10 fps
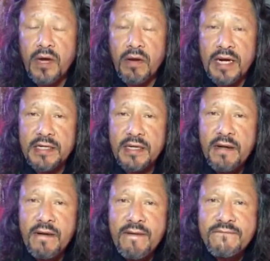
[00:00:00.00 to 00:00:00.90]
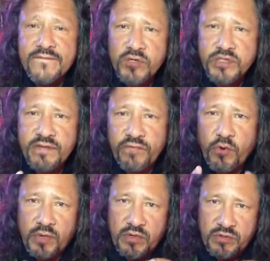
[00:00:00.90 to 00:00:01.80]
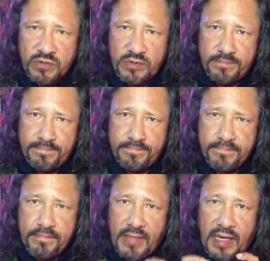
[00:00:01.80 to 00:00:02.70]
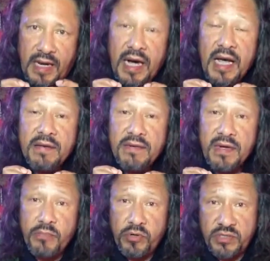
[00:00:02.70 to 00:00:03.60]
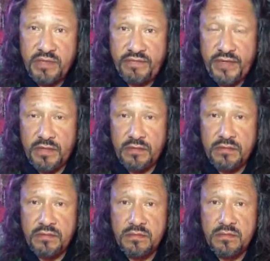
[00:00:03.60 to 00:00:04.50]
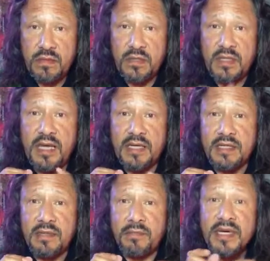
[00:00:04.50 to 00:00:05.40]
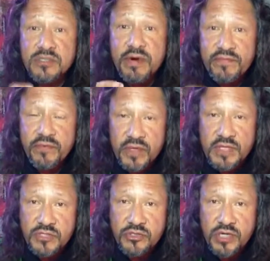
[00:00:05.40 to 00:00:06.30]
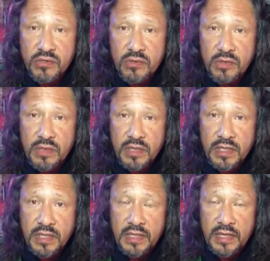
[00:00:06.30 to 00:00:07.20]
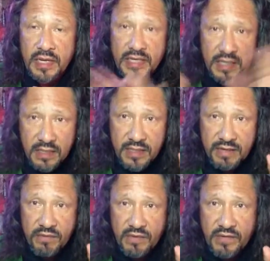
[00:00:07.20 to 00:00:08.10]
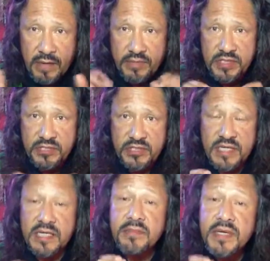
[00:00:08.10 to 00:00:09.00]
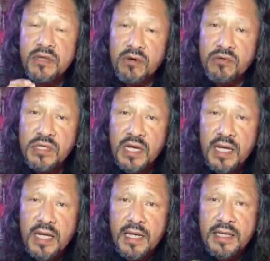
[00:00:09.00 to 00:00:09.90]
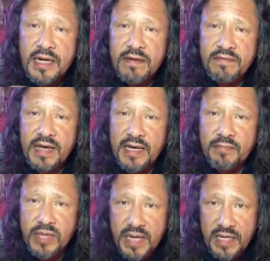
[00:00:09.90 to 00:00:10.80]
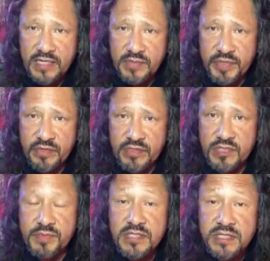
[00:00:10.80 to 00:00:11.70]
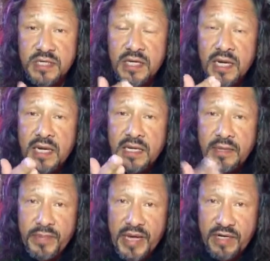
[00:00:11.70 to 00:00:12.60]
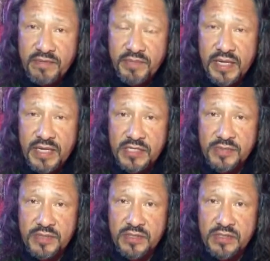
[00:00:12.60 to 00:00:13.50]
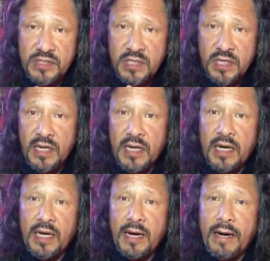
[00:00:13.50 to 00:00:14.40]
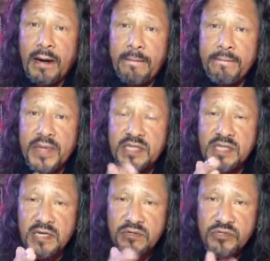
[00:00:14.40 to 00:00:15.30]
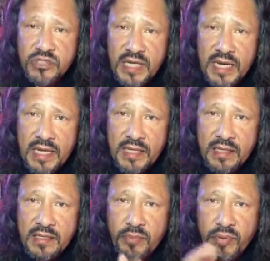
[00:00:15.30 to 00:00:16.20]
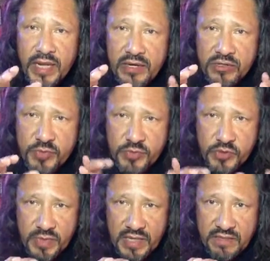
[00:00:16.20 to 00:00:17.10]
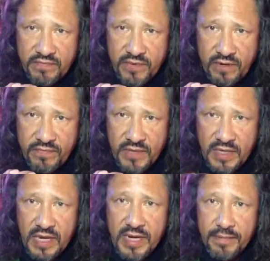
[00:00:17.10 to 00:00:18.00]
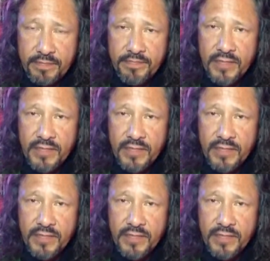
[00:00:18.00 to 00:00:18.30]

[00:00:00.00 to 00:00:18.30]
All right. First and foremost, I personally feel that the best referees in general in any level of competition tend to be those that have had playing experience, especially competitive playing experience, because they understand the player's perspective of the game.